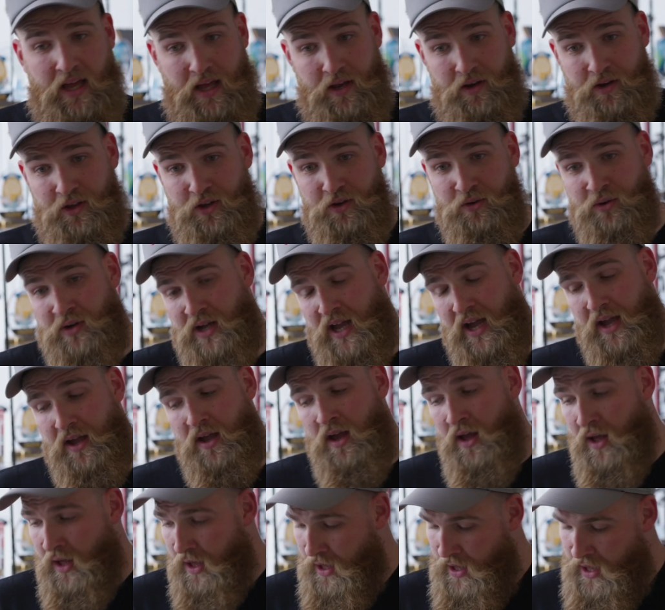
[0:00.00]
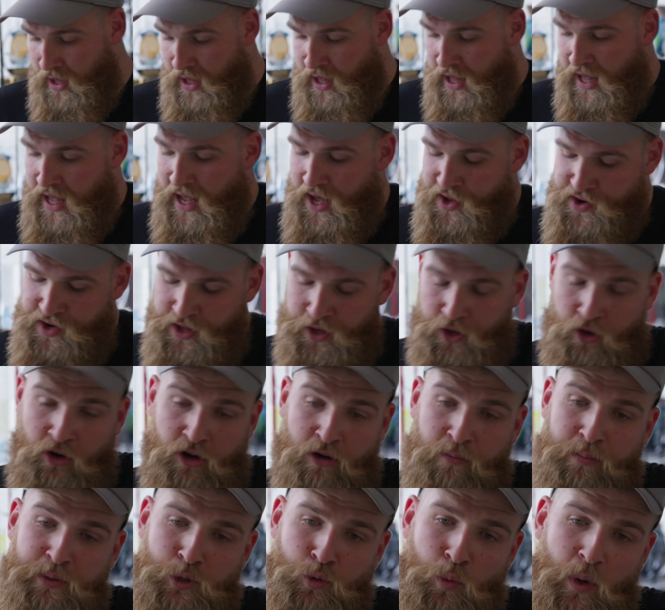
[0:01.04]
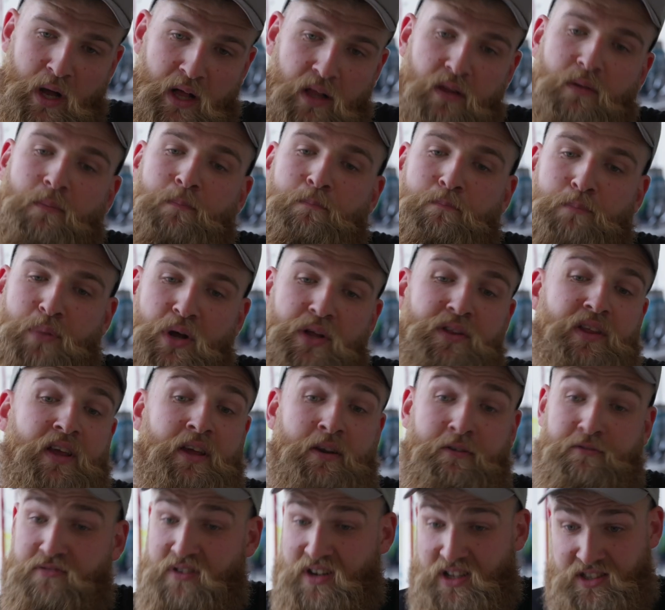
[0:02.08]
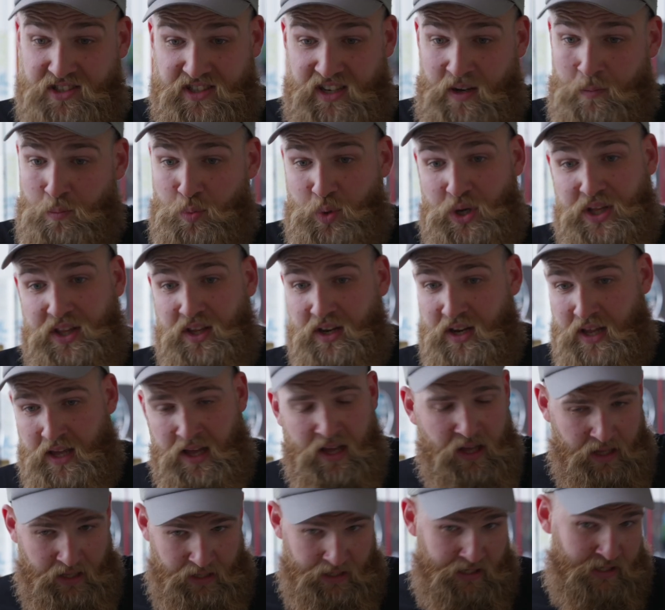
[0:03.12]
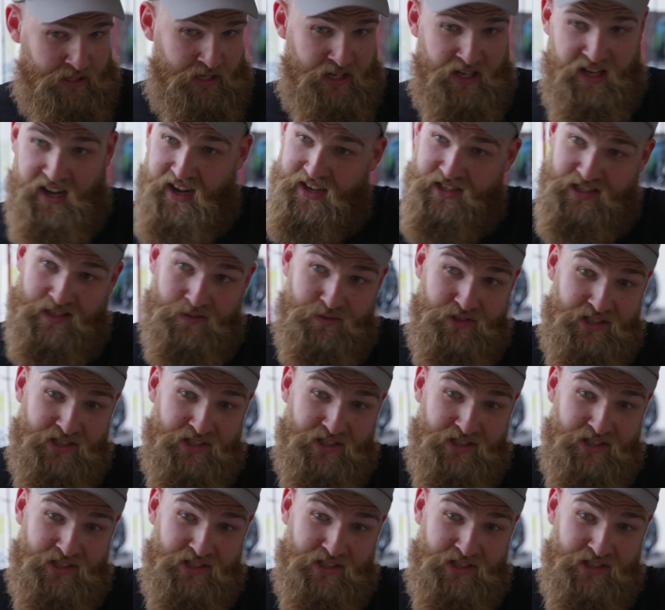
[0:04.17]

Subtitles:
in the UK and in Europe as well. But in France and Brittany, the guys have